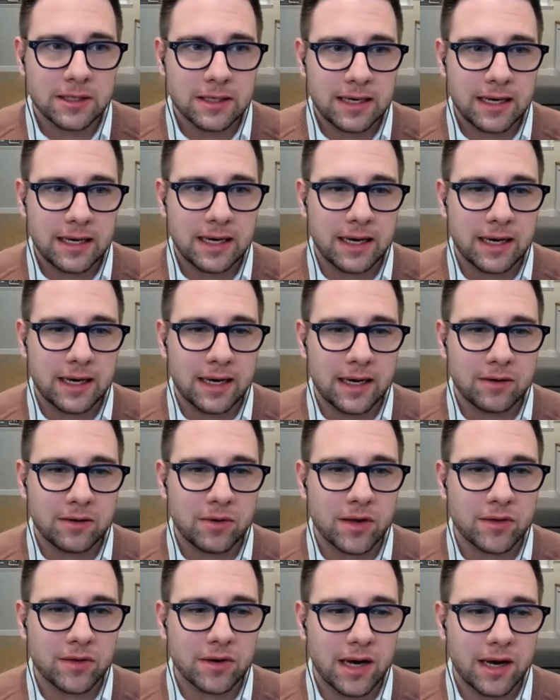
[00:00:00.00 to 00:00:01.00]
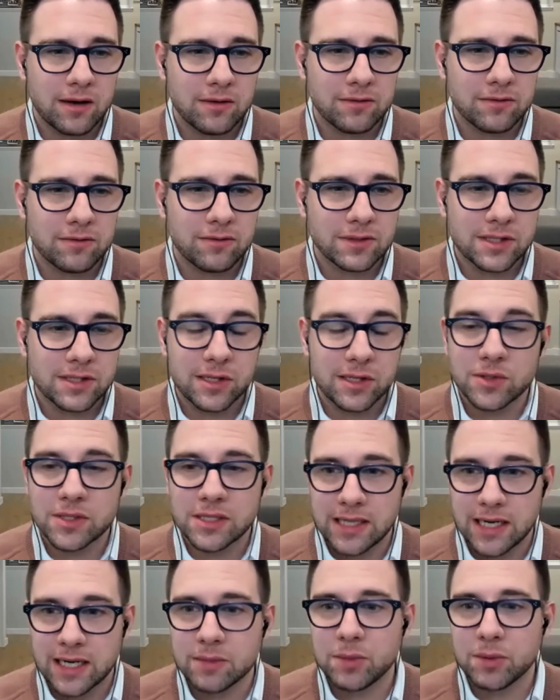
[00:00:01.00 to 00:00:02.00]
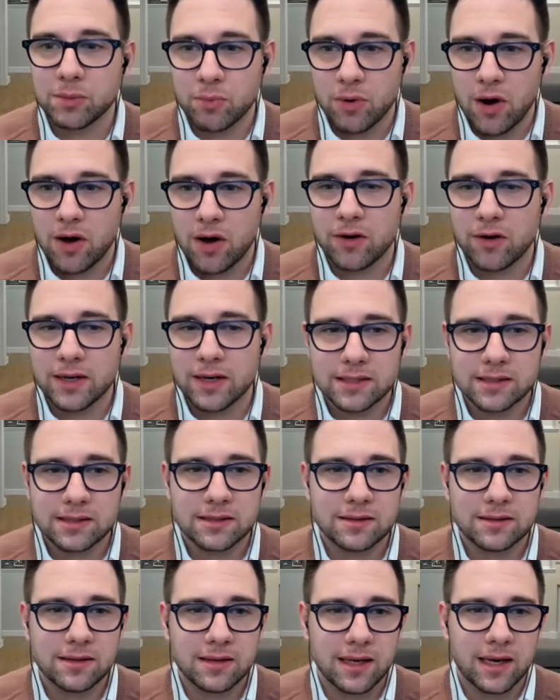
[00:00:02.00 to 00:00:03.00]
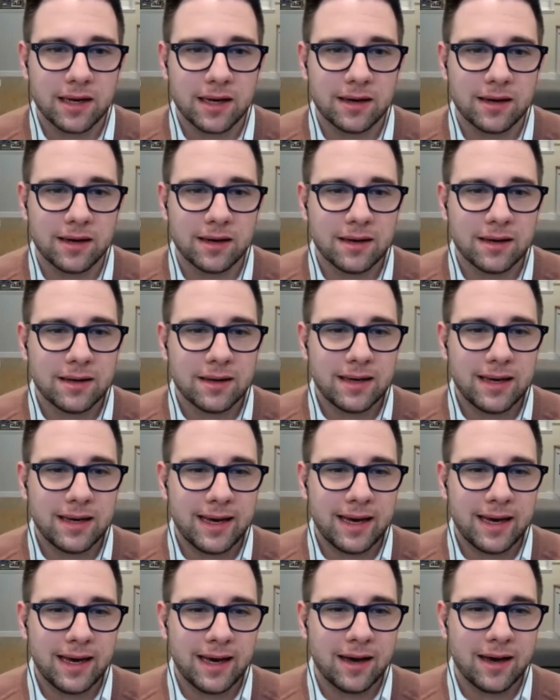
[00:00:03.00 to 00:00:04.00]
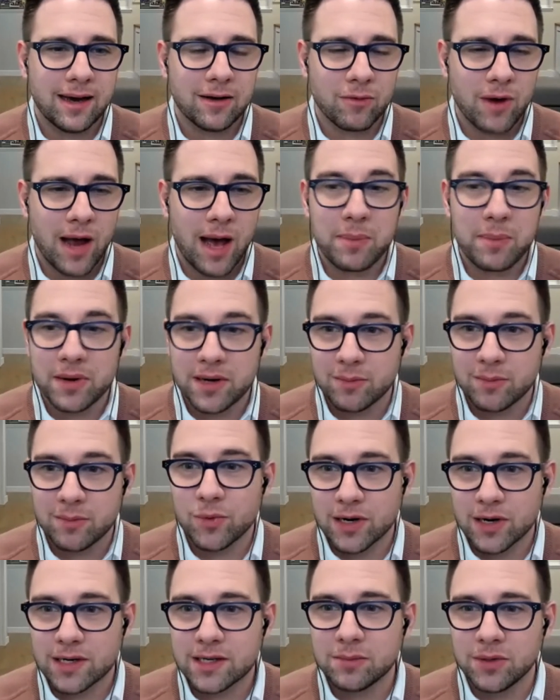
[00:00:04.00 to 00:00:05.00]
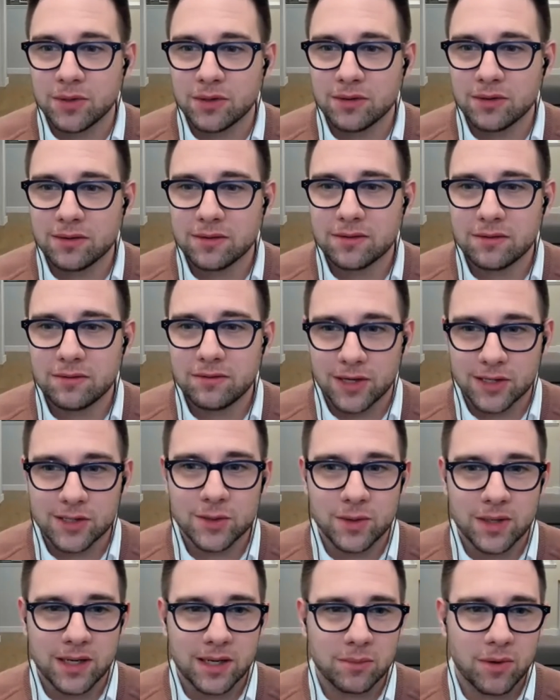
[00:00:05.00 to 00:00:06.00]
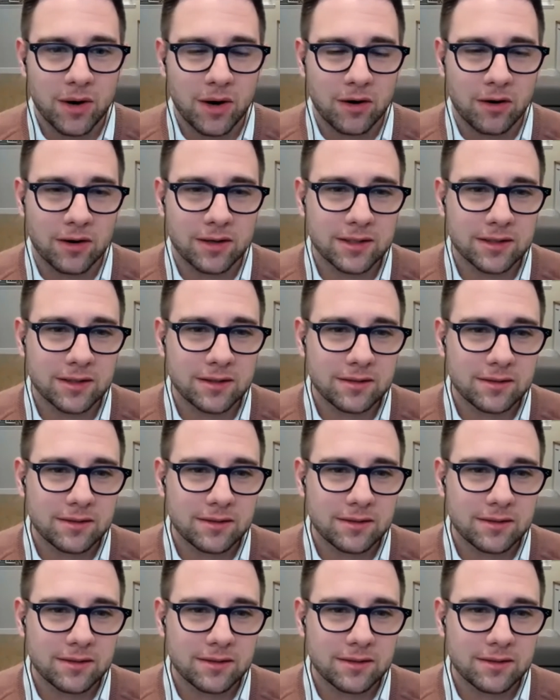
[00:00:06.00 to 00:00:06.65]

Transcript: Uh, I'd rather have slow, sustainable progress than uh, rapid, unpredictable, fluctuating progress.